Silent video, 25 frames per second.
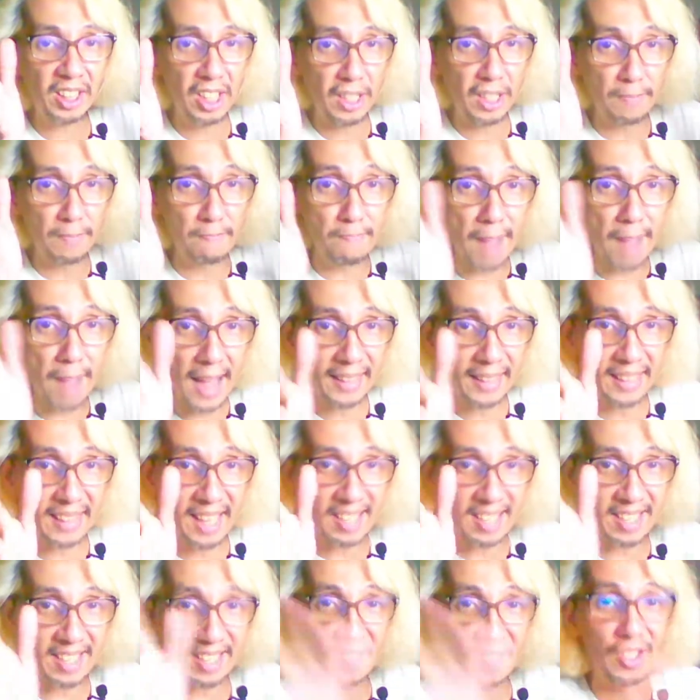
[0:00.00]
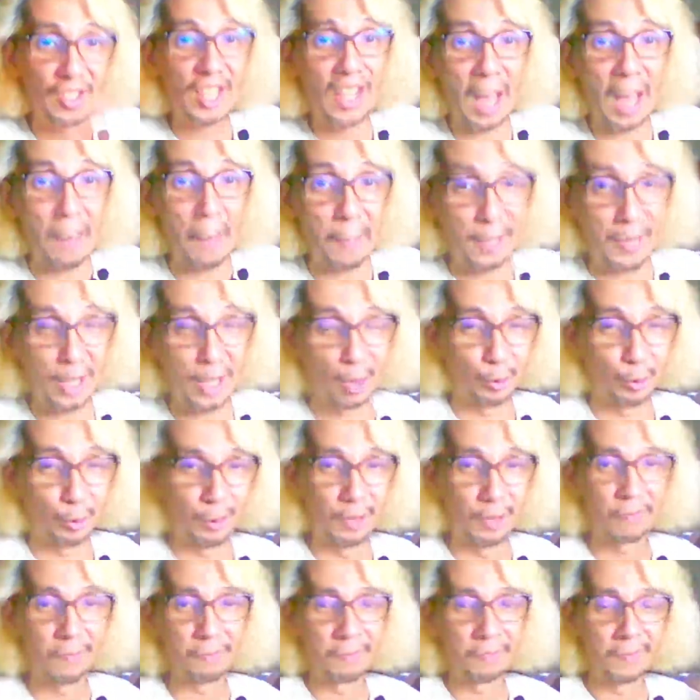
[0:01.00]
madness in this episode.
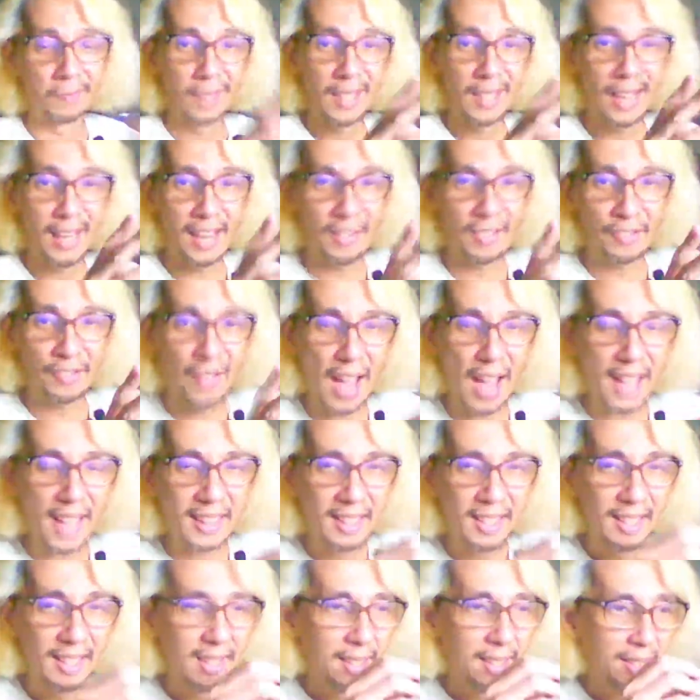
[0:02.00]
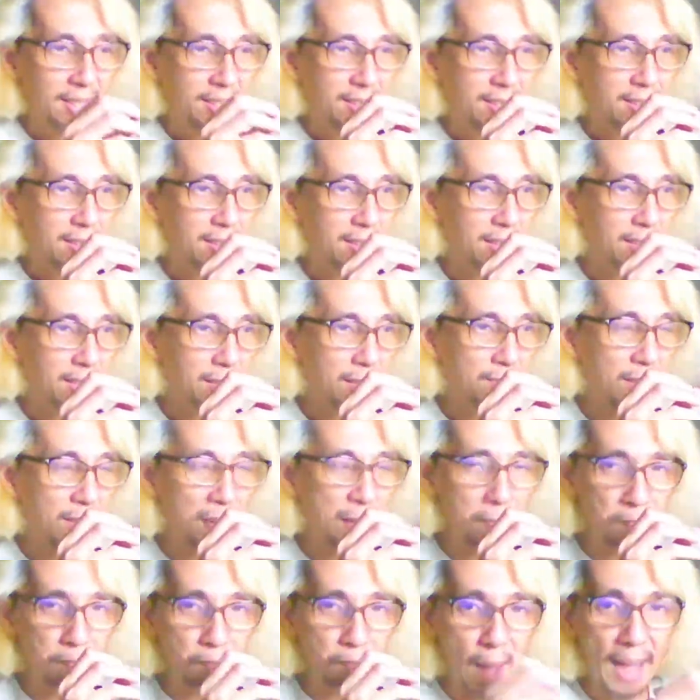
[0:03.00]
And that
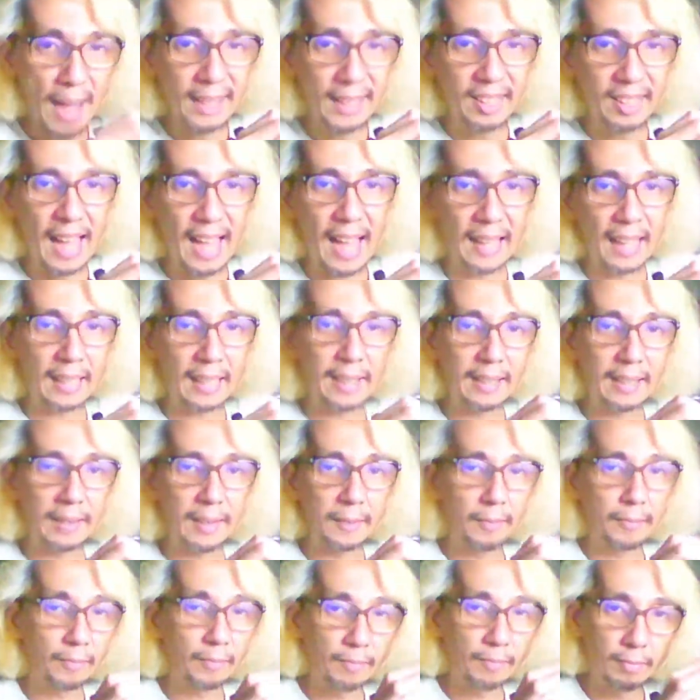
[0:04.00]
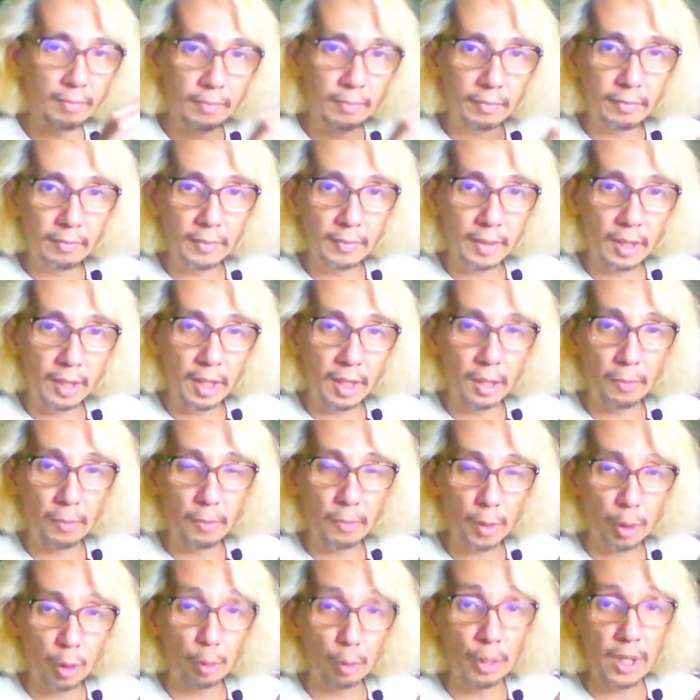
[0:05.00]
backtrack
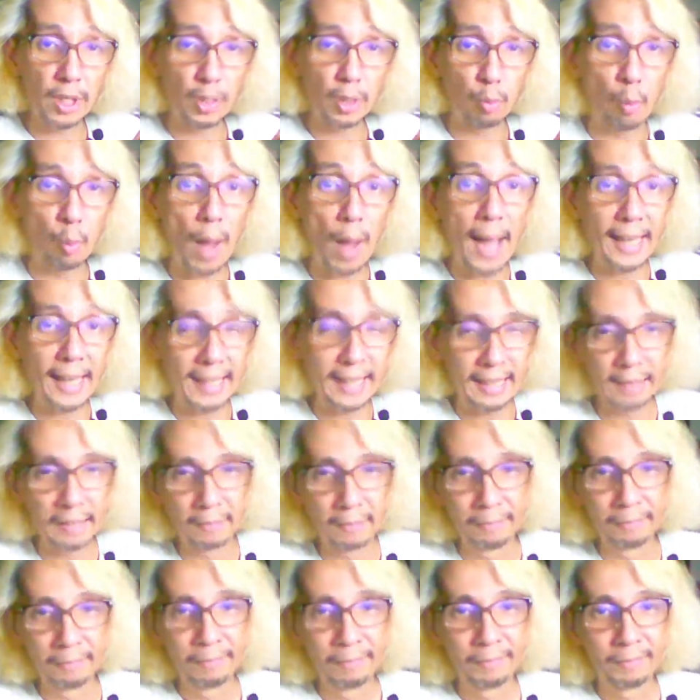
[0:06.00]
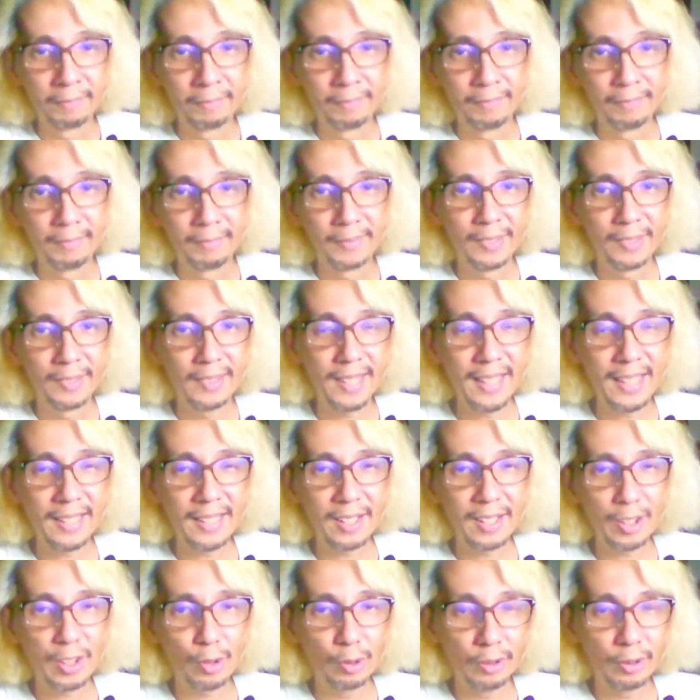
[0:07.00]
showed us why. Right?
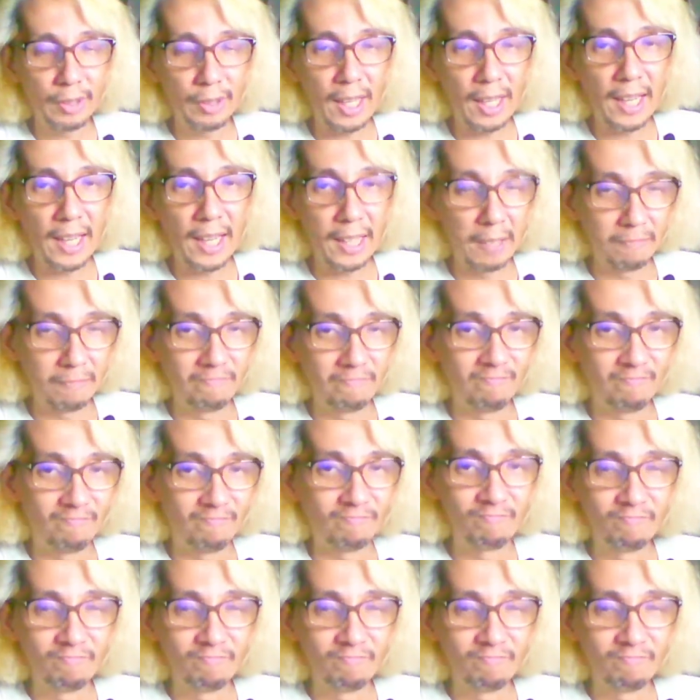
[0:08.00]
So, talagang,